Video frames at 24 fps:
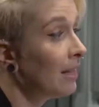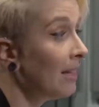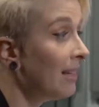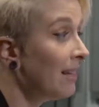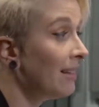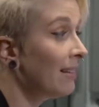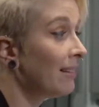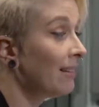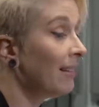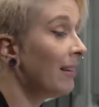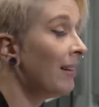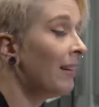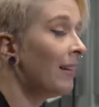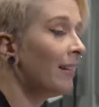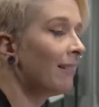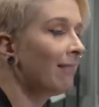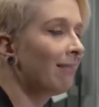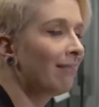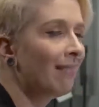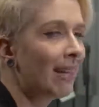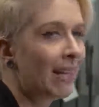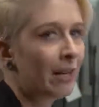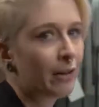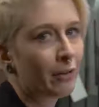in
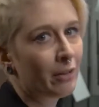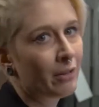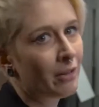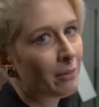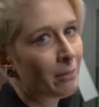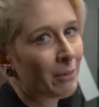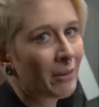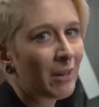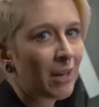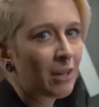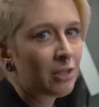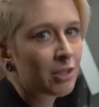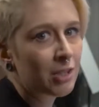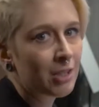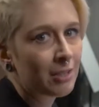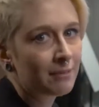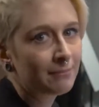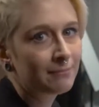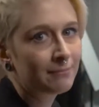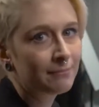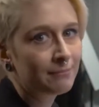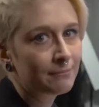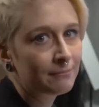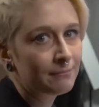later in the
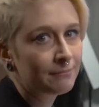production.